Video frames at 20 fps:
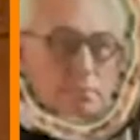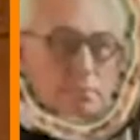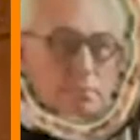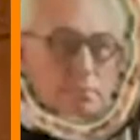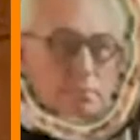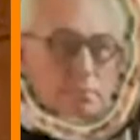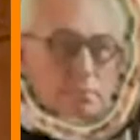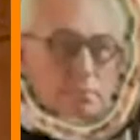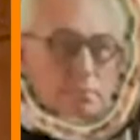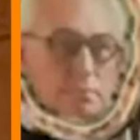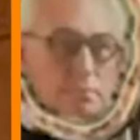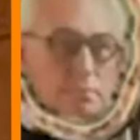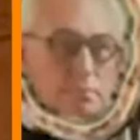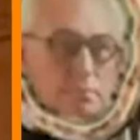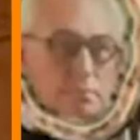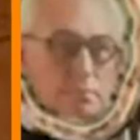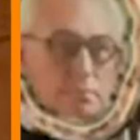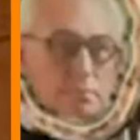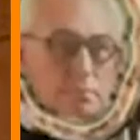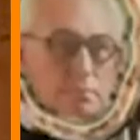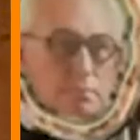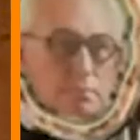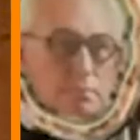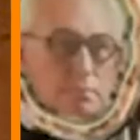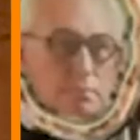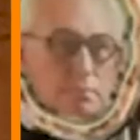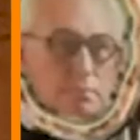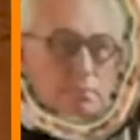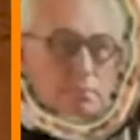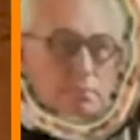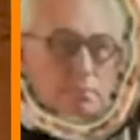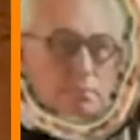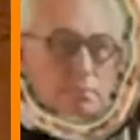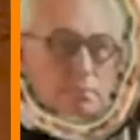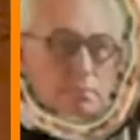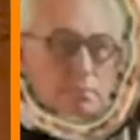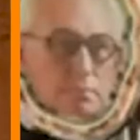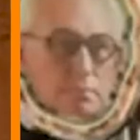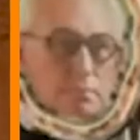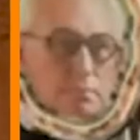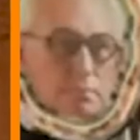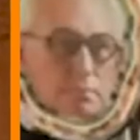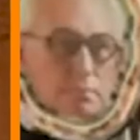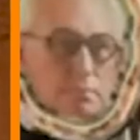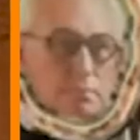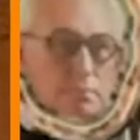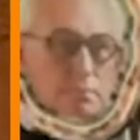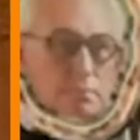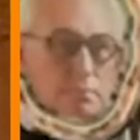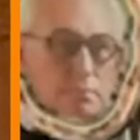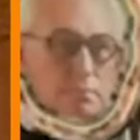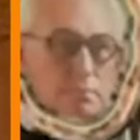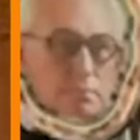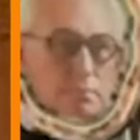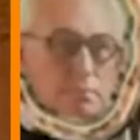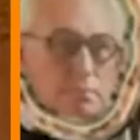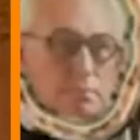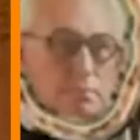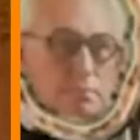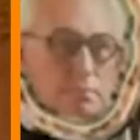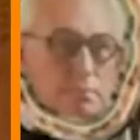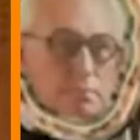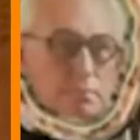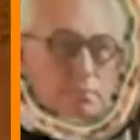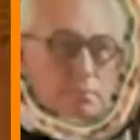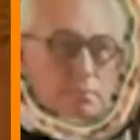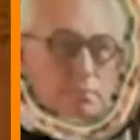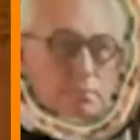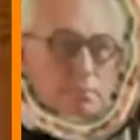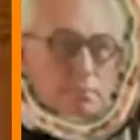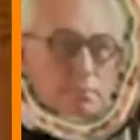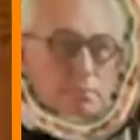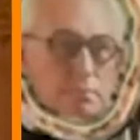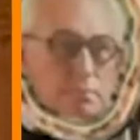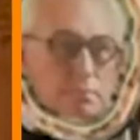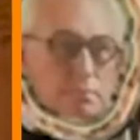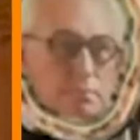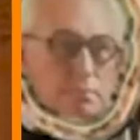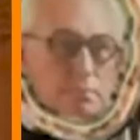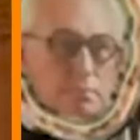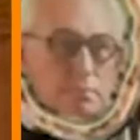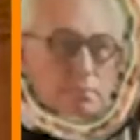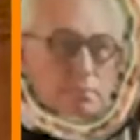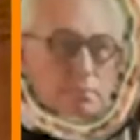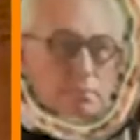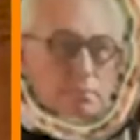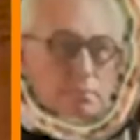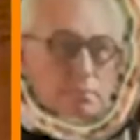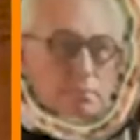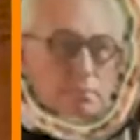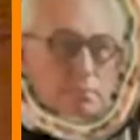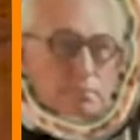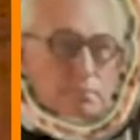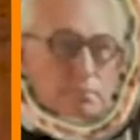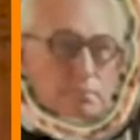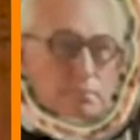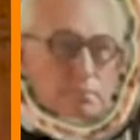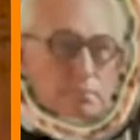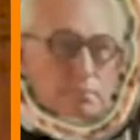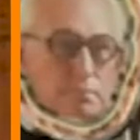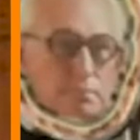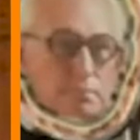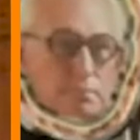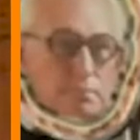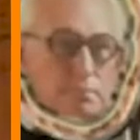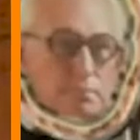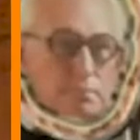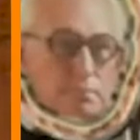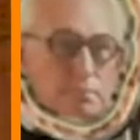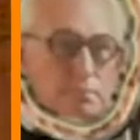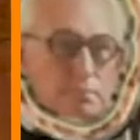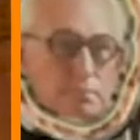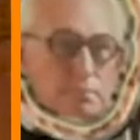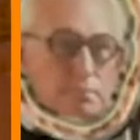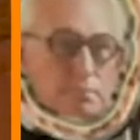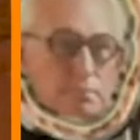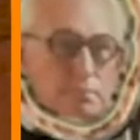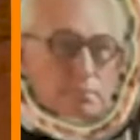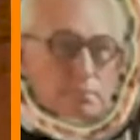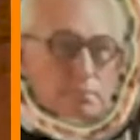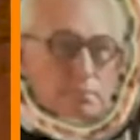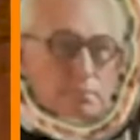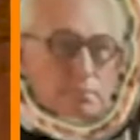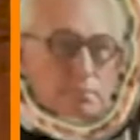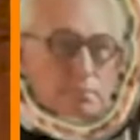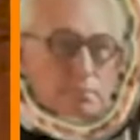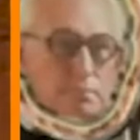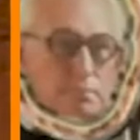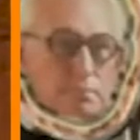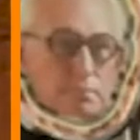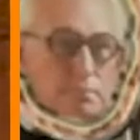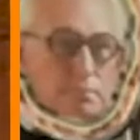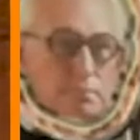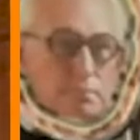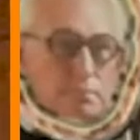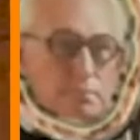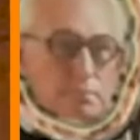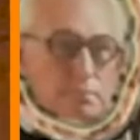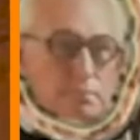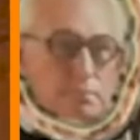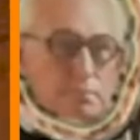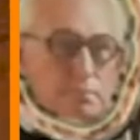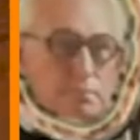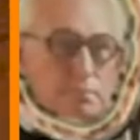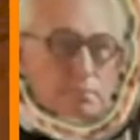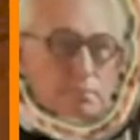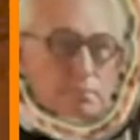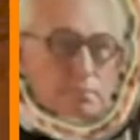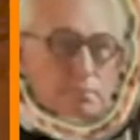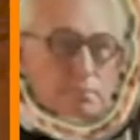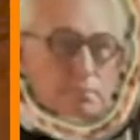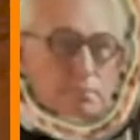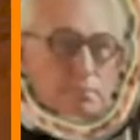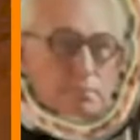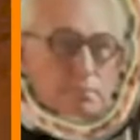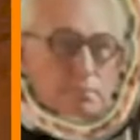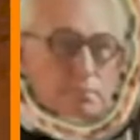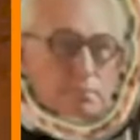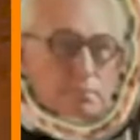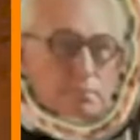(not speaking)